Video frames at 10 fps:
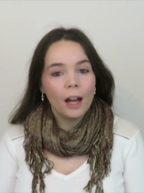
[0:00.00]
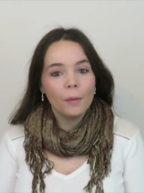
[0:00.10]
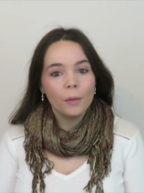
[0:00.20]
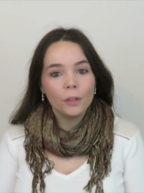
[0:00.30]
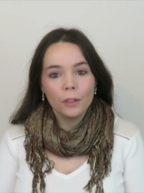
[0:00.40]

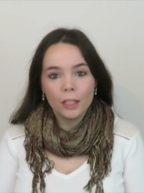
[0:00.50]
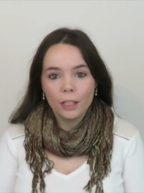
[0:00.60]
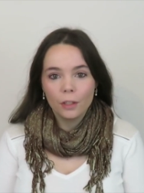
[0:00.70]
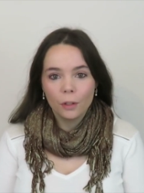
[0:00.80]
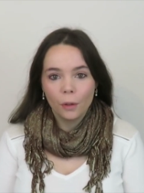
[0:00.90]
I want to
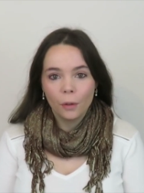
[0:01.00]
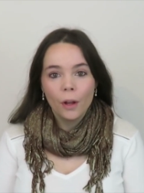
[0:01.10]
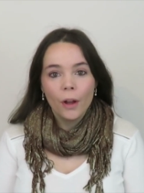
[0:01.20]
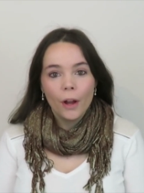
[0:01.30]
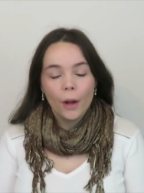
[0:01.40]
teach you
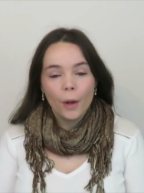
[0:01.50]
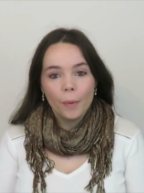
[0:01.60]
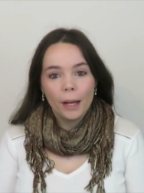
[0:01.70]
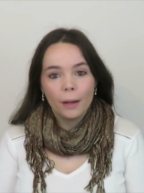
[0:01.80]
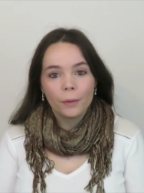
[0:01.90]

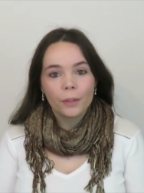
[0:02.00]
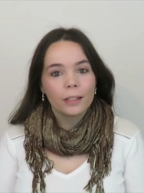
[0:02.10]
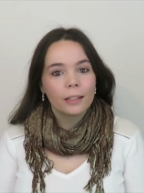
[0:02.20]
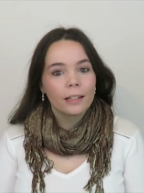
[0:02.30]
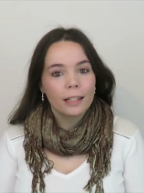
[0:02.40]
about
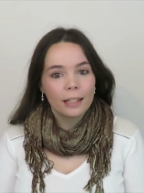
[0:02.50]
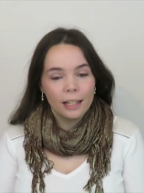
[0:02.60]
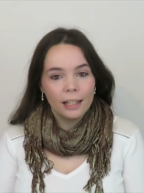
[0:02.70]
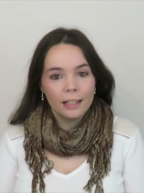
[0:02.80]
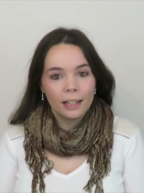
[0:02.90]

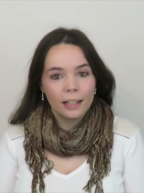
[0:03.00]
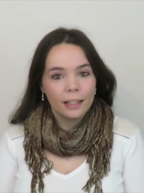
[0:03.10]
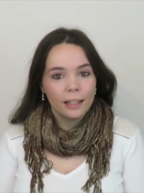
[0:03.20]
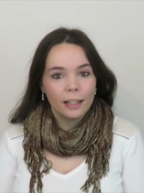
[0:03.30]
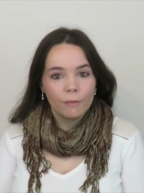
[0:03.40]

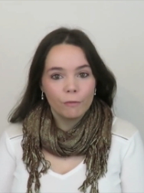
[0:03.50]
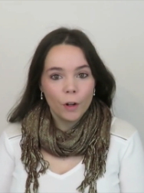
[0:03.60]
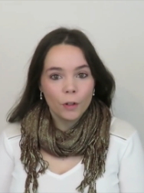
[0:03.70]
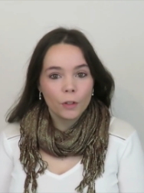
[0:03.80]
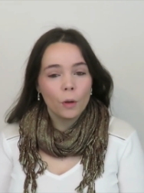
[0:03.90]
sneezing in
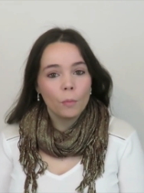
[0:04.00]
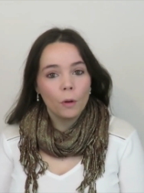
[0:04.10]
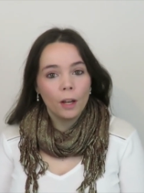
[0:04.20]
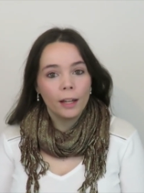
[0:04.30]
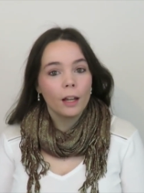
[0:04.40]
France, or
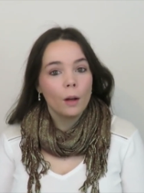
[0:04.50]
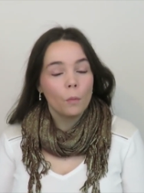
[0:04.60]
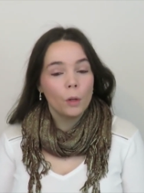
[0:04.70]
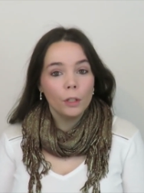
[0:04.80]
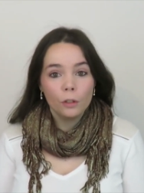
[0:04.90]
more like
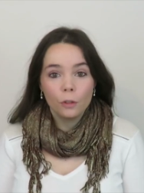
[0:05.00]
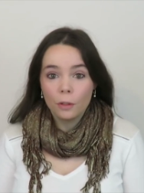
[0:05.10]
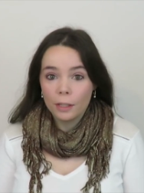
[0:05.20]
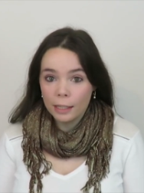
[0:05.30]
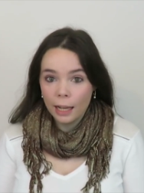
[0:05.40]
what you
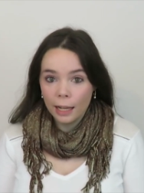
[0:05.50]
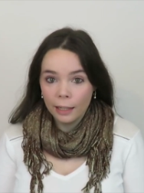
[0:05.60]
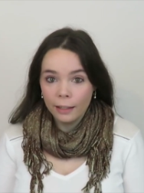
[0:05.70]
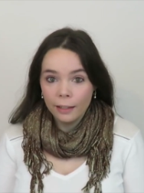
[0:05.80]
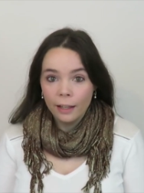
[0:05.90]
should
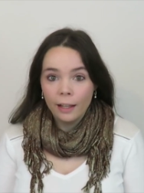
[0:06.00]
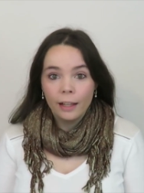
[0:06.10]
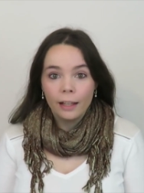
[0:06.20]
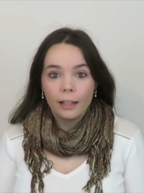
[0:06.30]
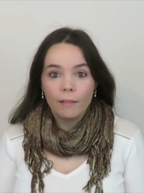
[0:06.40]
say
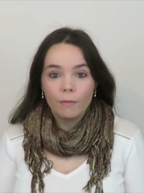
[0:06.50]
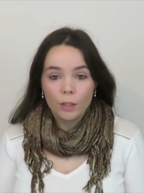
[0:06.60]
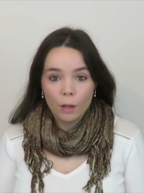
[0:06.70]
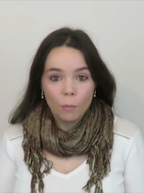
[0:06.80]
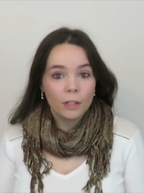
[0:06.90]
if
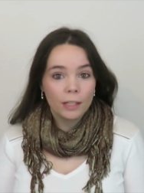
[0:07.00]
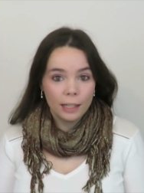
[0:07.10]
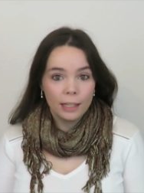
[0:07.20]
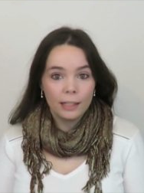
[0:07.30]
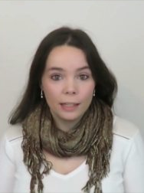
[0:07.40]
someone
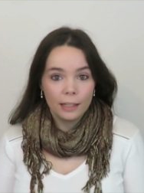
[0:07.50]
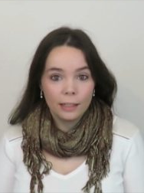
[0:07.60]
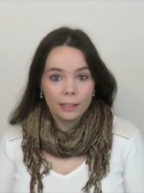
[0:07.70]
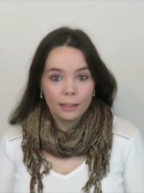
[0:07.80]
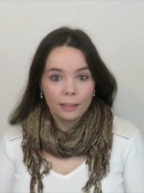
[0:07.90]

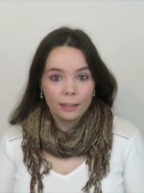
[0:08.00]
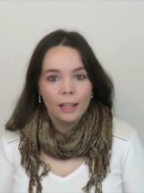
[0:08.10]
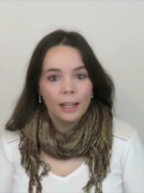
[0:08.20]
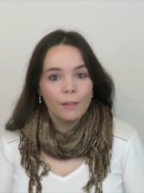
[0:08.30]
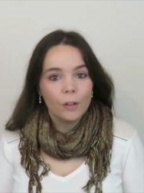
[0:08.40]
sneezes.
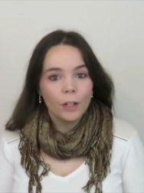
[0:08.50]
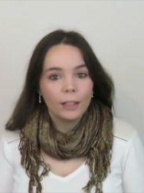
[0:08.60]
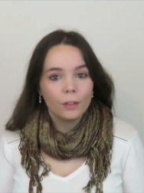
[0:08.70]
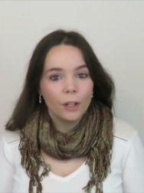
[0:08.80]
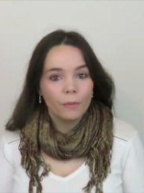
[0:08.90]
If you'd
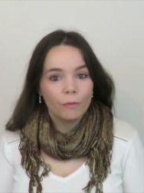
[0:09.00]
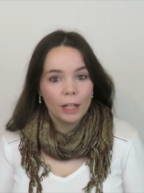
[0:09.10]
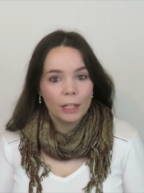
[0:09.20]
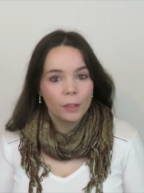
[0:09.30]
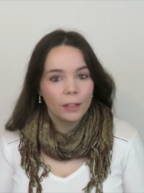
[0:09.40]
like to learn
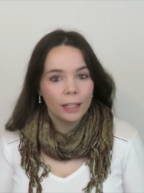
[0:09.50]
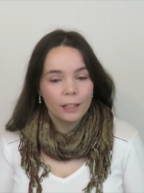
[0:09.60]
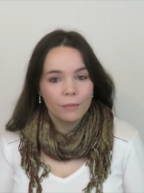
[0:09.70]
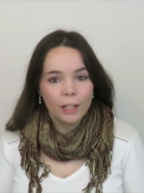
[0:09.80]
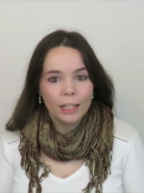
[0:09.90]
French with a
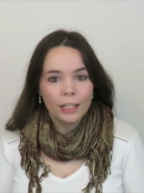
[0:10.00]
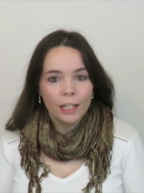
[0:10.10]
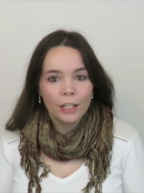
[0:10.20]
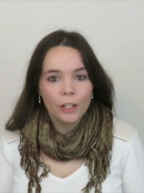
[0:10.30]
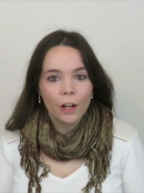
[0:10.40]
native French
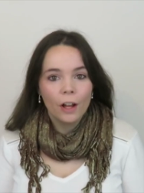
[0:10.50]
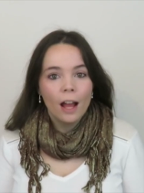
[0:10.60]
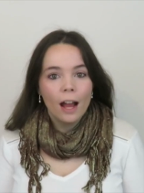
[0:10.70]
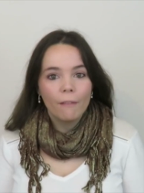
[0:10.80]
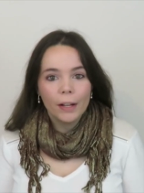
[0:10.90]
teacher,
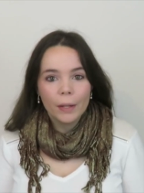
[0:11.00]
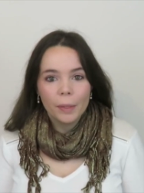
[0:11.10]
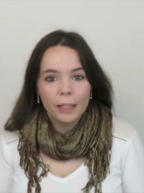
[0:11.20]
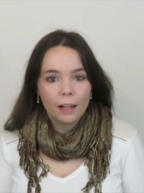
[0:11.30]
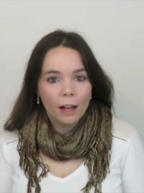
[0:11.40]
I
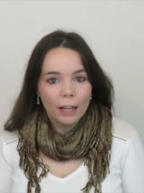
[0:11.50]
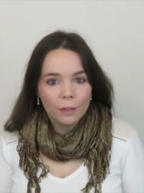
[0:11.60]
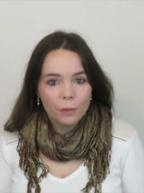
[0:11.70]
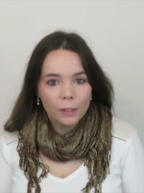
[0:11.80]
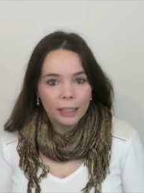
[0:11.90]
recommend
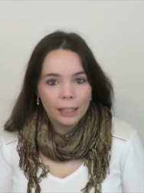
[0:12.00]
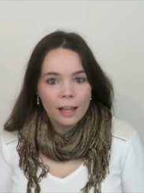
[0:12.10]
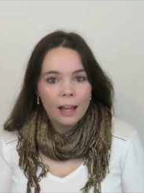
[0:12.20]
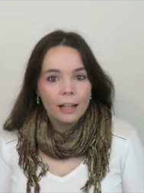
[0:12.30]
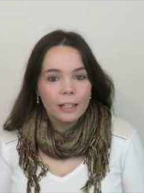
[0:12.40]
iTalki.
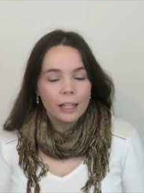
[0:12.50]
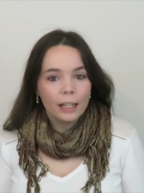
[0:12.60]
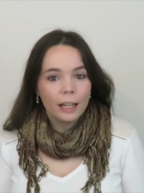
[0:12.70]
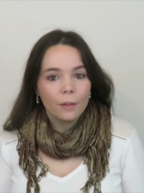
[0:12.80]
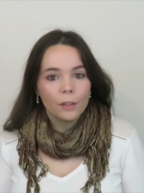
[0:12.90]

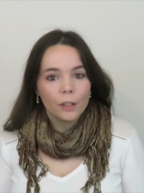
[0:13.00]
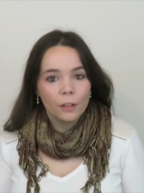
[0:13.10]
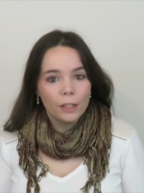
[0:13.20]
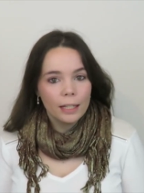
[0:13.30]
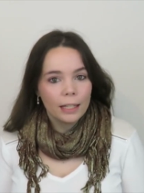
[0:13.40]
Check out
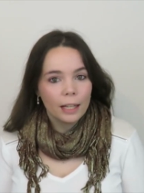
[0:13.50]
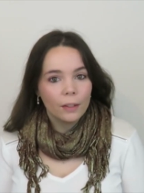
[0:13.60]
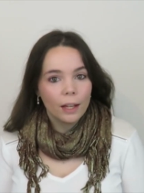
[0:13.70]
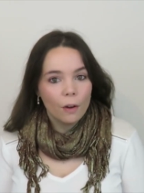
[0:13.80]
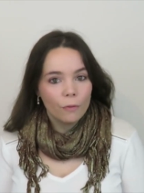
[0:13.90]
the
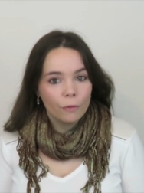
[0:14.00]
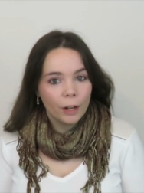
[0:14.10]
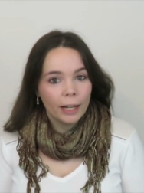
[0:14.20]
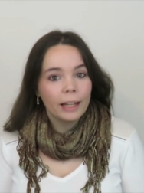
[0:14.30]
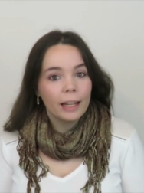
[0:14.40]
discount they're
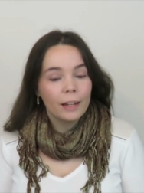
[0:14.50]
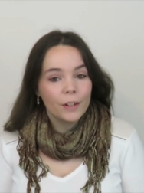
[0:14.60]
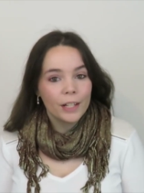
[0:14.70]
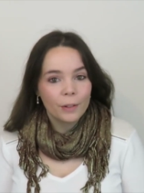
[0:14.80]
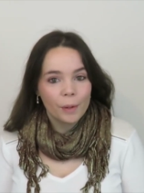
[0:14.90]
offering in the
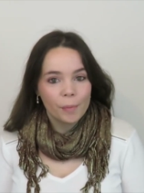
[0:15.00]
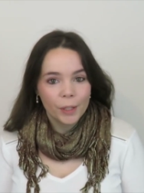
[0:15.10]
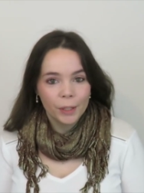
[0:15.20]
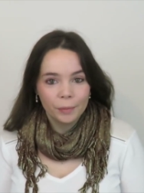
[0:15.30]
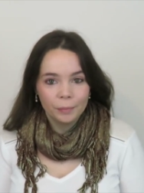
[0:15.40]

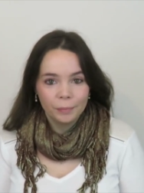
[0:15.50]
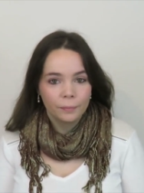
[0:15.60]
description.